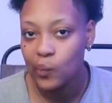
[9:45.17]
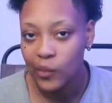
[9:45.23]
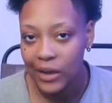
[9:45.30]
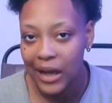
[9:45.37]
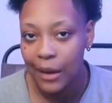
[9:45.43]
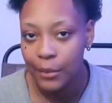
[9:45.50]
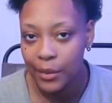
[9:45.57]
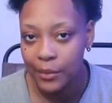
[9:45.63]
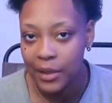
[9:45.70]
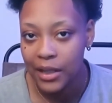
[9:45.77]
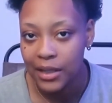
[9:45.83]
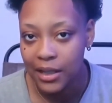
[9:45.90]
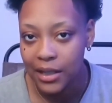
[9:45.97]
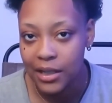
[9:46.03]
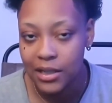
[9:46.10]
I'm gonna meet
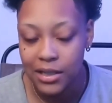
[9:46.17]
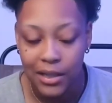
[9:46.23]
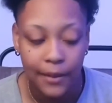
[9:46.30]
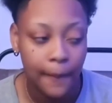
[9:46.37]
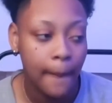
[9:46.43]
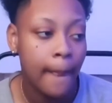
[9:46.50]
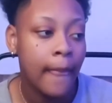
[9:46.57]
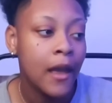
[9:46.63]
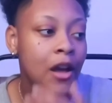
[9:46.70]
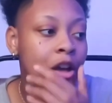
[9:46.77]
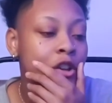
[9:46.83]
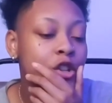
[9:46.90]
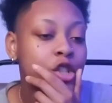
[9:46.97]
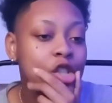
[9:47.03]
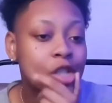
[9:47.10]
DDG.
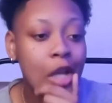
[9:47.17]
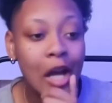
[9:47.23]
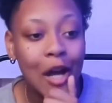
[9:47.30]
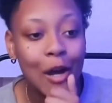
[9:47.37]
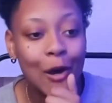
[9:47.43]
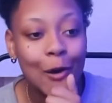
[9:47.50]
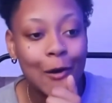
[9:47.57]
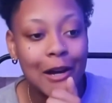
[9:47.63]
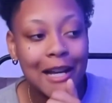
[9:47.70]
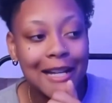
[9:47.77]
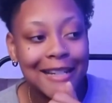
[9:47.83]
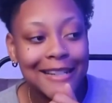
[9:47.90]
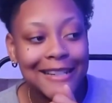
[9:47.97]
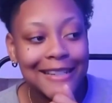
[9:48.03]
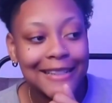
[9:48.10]
So,
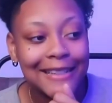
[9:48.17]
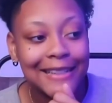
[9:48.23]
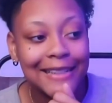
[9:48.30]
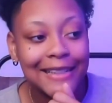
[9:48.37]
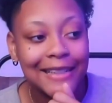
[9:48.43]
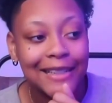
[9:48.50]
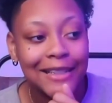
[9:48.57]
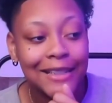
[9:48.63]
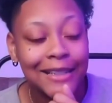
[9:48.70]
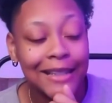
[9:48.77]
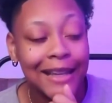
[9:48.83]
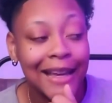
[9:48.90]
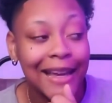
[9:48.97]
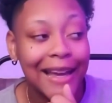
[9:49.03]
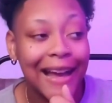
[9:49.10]

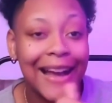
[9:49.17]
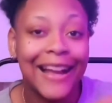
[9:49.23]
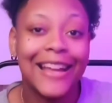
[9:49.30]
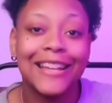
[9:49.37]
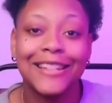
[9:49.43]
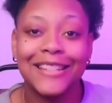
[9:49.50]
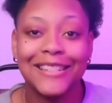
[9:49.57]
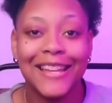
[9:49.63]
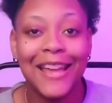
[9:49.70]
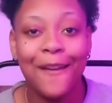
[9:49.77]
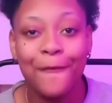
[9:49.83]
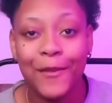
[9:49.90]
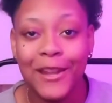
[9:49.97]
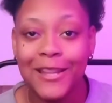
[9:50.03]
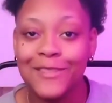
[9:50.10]
yeah, I guess that's
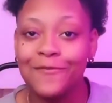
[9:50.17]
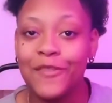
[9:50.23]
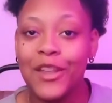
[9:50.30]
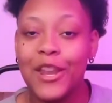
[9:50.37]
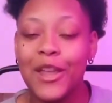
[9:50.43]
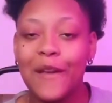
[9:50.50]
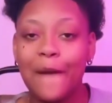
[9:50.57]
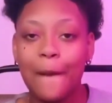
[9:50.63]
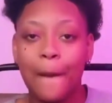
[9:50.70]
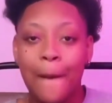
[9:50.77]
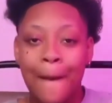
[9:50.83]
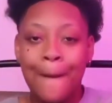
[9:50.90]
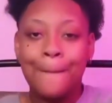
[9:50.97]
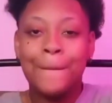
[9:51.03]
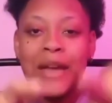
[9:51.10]
it for this video.
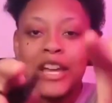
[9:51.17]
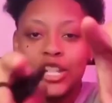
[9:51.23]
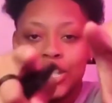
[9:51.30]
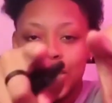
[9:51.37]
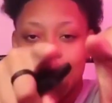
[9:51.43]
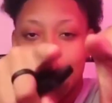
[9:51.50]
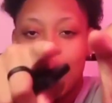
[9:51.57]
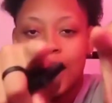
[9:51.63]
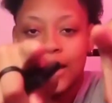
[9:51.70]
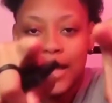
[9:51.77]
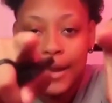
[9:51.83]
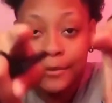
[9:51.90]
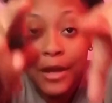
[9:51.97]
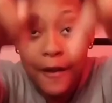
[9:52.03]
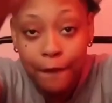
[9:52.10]
Make sure y'all
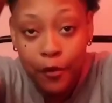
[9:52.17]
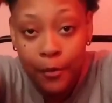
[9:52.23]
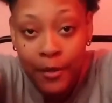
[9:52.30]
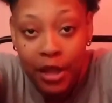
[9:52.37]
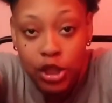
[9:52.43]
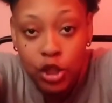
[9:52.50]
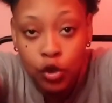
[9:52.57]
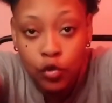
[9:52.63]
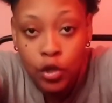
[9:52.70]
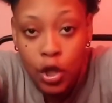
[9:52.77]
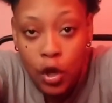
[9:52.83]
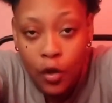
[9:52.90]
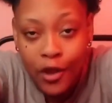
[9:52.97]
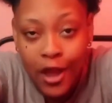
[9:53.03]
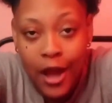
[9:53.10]
claim that for me too,
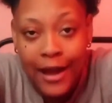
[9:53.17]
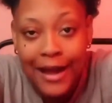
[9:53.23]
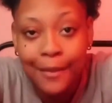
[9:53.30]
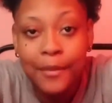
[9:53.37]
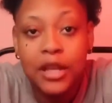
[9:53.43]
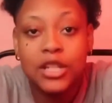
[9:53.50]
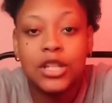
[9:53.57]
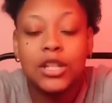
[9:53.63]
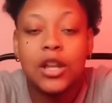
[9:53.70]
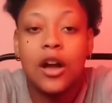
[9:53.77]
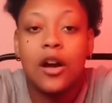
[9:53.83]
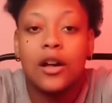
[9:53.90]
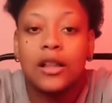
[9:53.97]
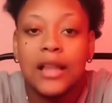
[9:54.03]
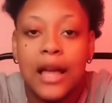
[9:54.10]
though. Y'all gotta make sure
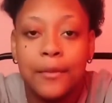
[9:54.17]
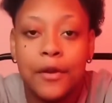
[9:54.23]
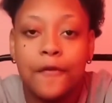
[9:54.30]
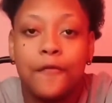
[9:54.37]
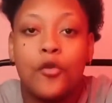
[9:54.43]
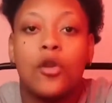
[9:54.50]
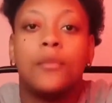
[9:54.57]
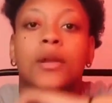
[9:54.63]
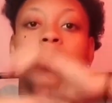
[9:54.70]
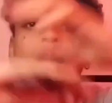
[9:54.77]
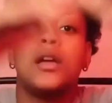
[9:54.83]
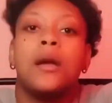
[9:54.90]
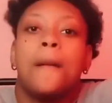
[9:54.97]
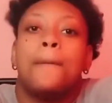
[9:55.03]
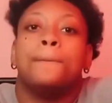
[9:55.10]
y'all claim it for me.
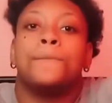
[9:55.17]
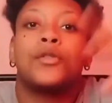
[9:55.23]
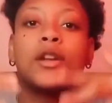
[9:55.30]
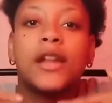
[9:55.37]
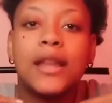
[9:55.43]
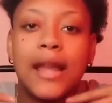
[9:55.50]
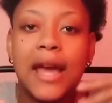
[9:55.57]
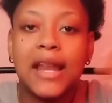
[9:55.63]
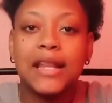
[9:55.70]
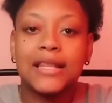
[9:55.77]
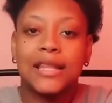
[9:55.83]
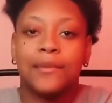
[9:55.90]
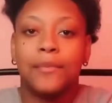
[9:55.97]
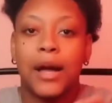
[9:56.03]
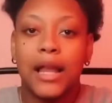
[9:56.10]
Bring that
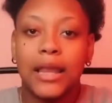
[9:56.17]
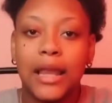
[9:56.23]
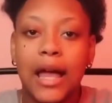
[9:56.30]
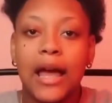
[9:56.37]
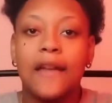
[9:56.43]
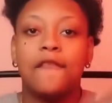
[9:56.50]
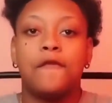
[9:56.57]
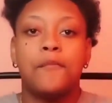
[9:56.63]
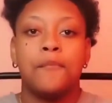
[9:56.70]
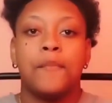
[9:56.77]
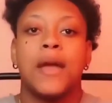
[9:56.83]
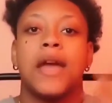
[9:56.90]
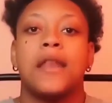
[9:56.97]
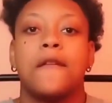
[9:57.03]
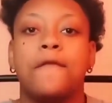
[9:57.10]
into my life.
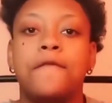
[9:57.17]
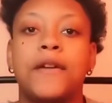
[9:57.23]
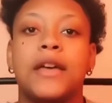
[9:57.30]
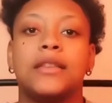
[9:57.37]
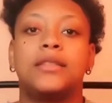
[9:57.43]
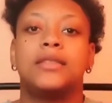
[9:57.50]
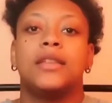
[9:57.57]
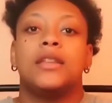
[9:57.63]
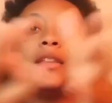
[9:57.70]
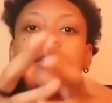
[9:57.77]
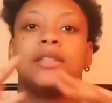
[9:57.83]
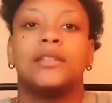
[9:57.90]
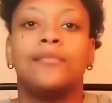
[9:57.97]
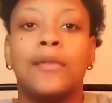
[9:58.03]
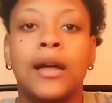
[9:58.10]
Manifest it
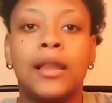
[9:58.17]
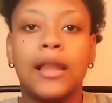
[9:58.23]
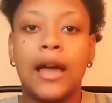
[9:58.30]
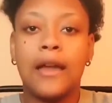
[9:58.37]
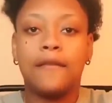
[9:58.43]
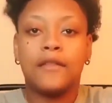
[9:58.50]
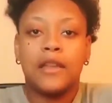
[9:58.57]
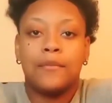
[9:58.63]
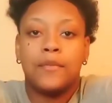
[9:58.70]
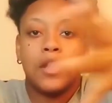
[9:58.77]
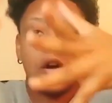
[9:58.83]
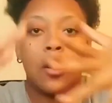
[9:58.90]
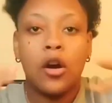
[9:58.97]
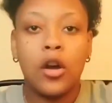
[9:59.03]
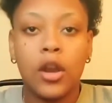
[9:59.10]
into my life. Give me
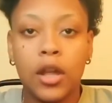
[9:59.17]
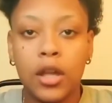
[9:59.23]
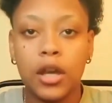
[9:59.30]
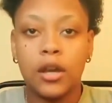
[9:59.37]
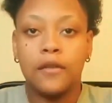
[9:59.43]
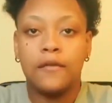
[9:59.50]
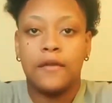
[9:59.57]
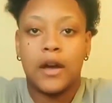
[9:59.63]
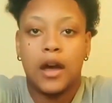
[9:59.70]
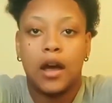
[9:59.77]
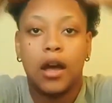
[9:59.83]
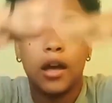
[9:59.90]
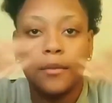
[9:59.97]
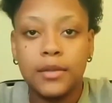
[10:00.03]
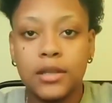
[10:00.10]
all the good
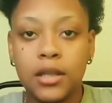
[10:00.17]
vibes.